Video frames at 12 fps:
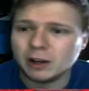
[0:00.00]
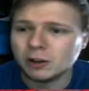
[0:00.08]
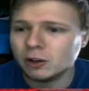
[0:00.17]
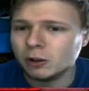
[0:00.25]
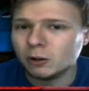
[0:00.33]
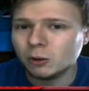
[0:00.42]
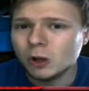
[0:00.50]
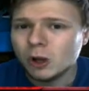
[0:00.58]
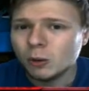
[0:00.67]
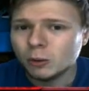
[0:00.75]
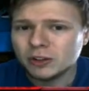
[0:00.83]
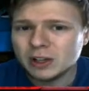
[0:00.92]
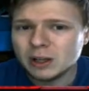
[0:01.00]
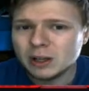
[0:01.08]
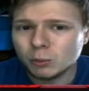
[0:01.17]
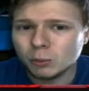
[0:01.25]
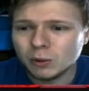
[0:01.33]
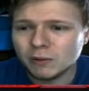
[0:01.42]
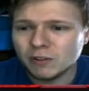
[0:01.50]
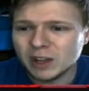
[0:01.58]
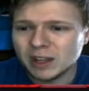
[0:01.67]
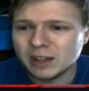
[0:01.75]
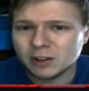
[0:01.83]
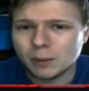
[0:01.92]
You know, we'll see if it
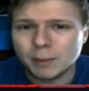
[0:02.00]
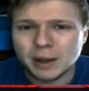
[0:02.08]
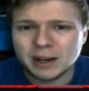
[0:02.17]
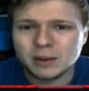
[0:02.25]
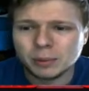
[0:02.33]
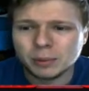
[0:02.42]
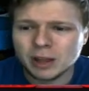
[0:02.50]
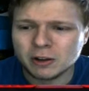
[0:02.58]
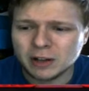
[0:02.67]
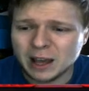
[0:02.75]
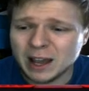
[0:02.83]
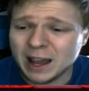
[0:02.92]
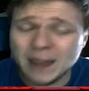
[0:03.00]
hits competitive play or not.